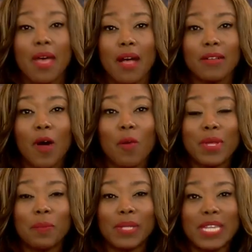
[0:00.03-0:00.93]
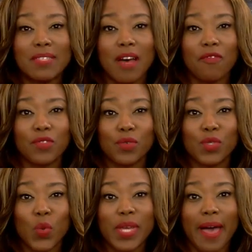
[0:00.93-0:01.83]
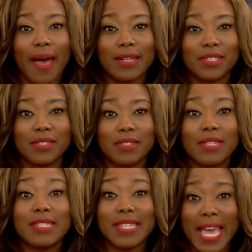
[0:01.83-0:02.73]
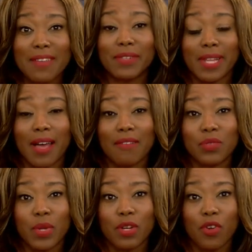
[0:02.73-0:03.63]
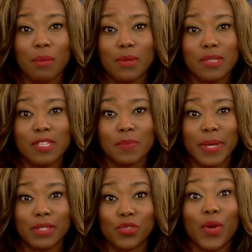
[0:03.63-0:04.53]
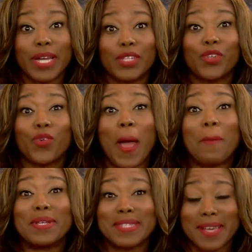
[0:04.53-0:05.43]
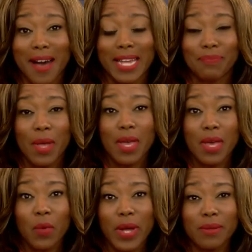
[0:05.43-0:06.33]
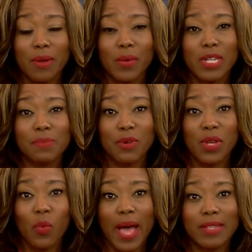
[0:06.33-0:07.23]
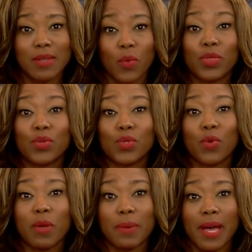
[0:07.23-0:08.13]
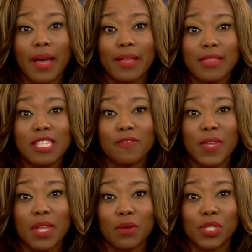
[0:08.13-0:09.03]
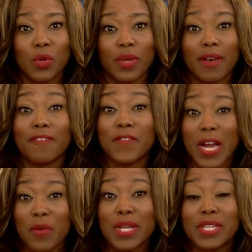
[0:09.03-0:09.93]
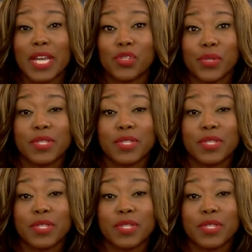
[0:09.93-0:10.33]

A Cullman police officer's quick actions saved lives when a criminal suspect tried to grab his gun. WAAY 31's Marie Waxel with the story behind this video showing a very dangerous